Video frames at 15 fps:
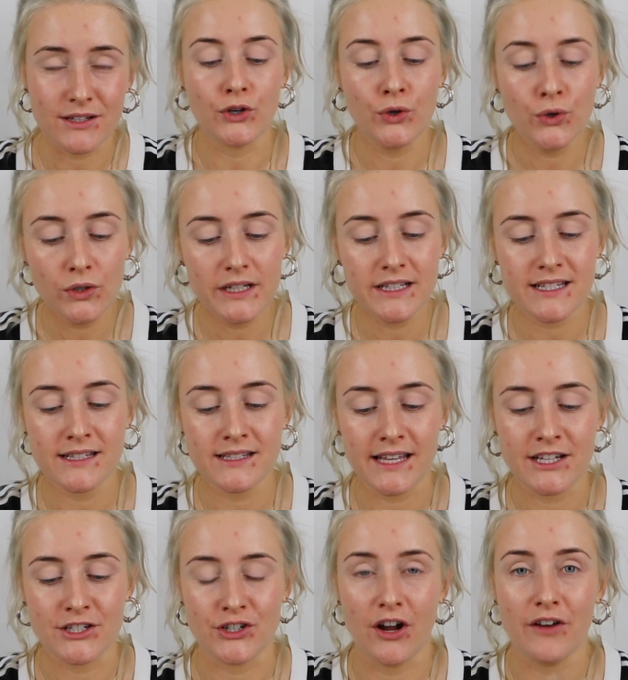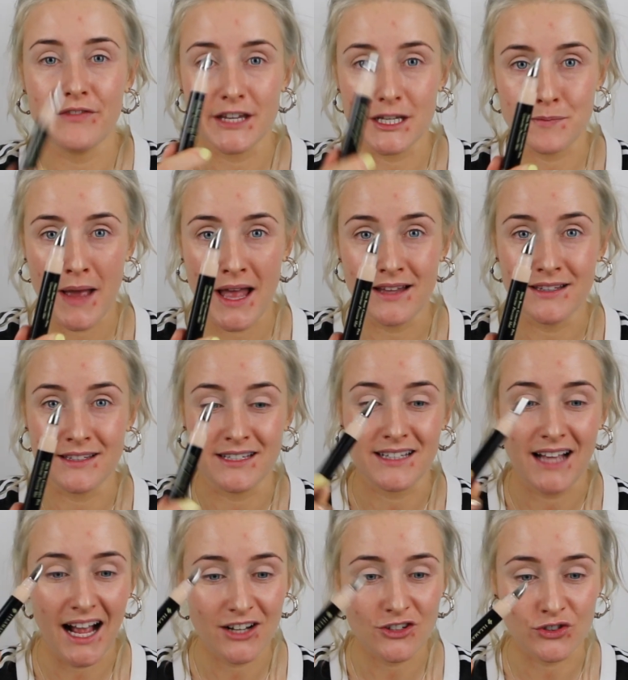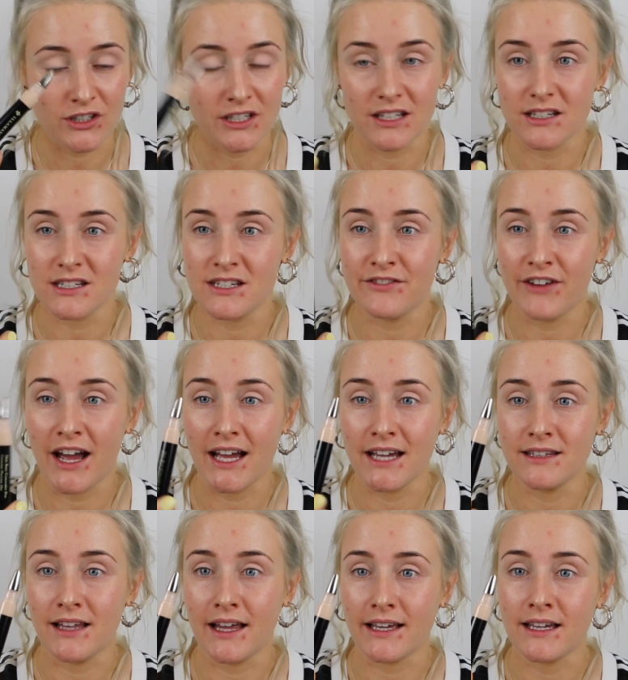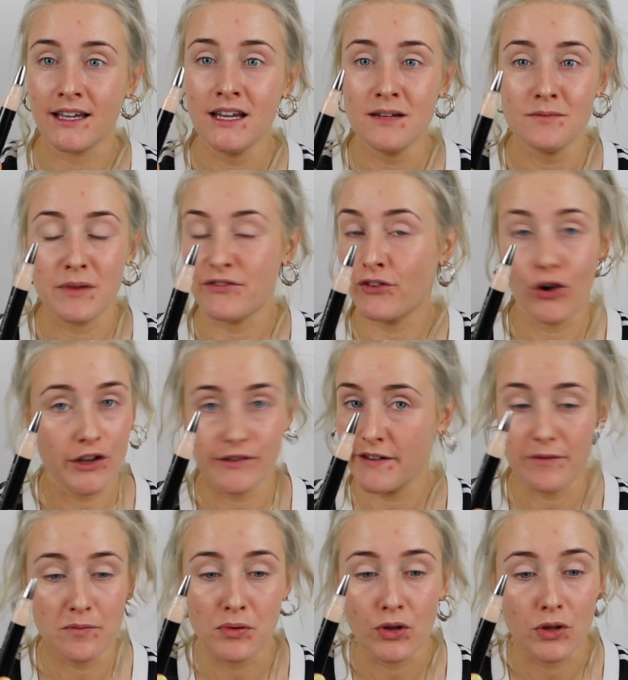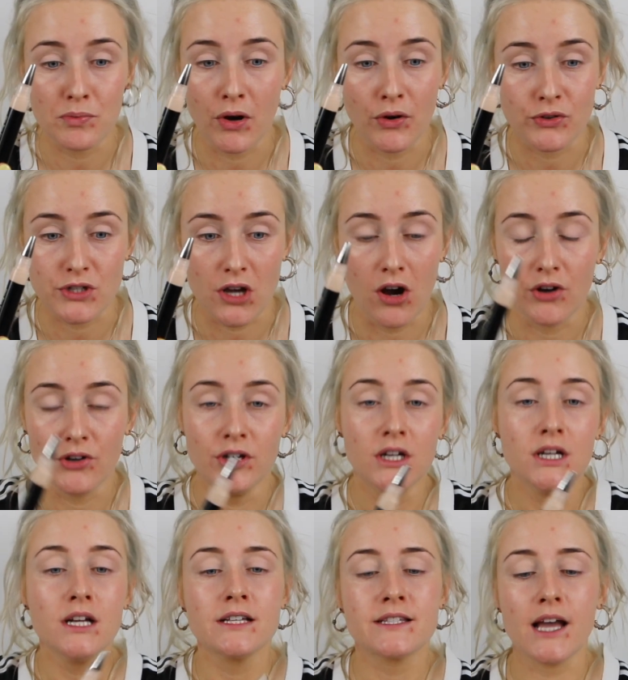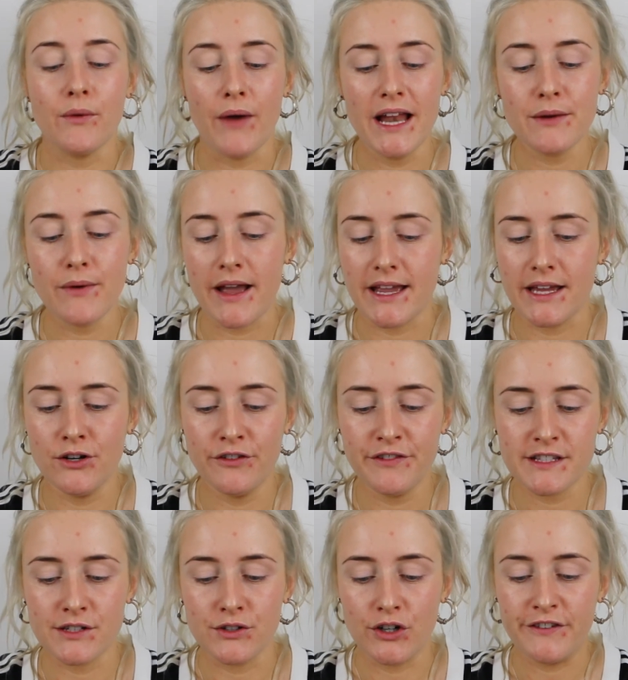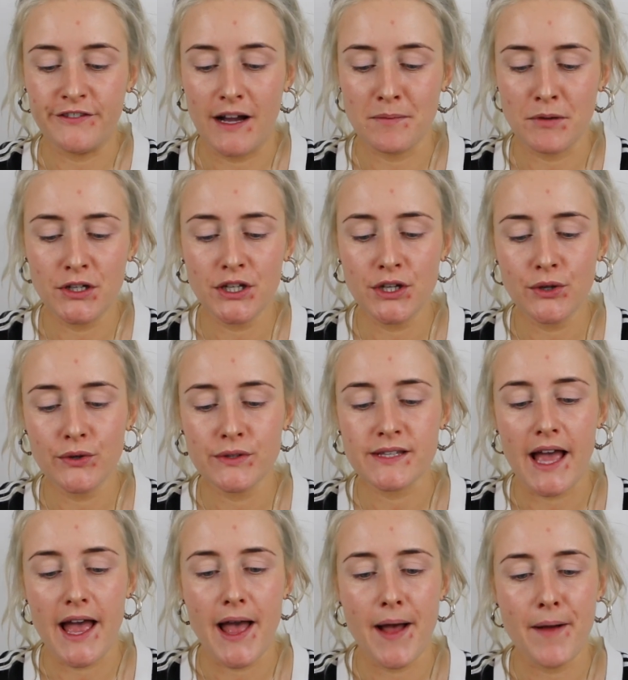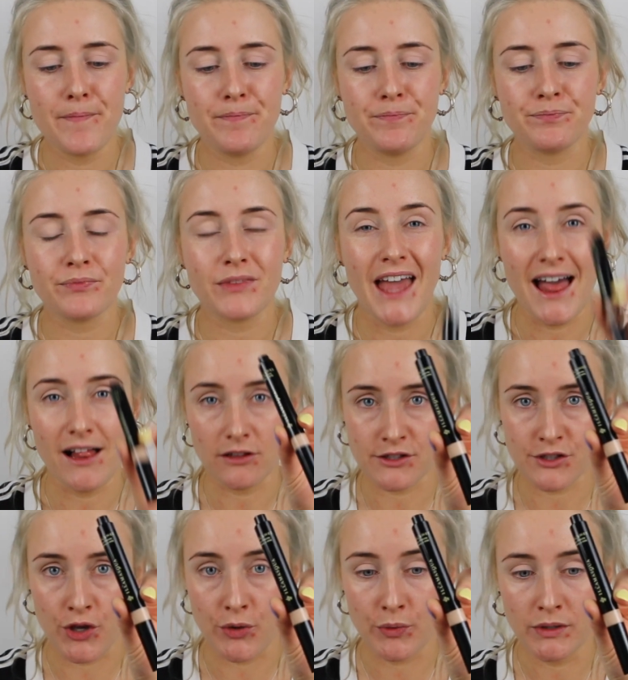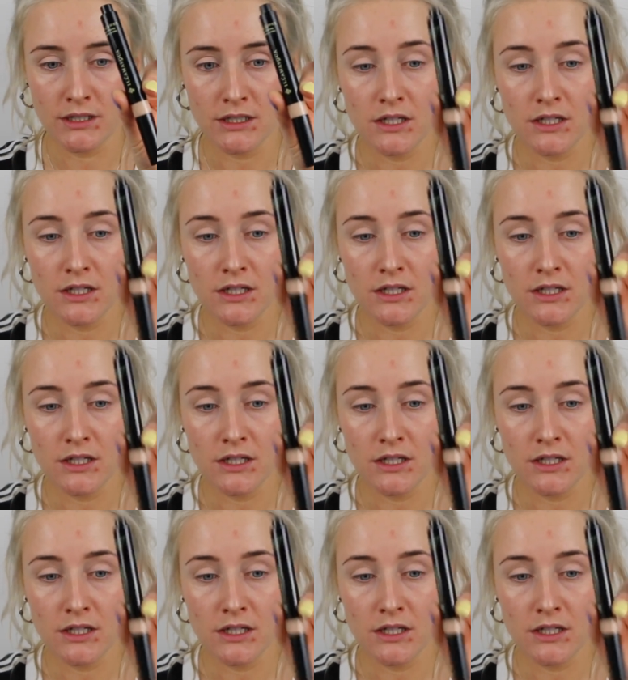The cooling sensation of these pens is actually divine, like before you even put the product on. So anyway, enough is enough. I'm going to use L2.